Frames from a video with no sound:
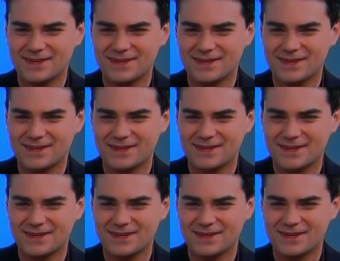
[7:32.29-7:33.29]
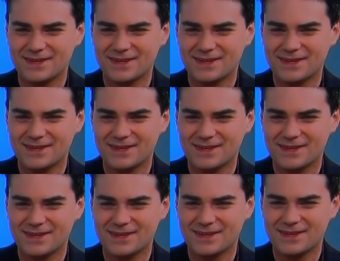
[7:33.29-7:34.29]

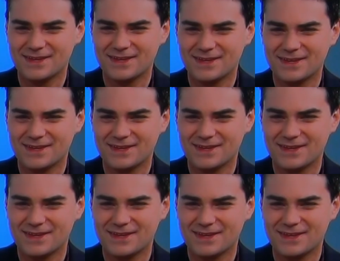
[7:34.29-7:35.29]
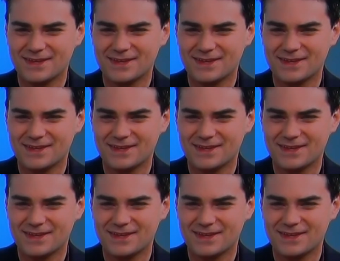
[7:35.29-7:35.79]
[no speech]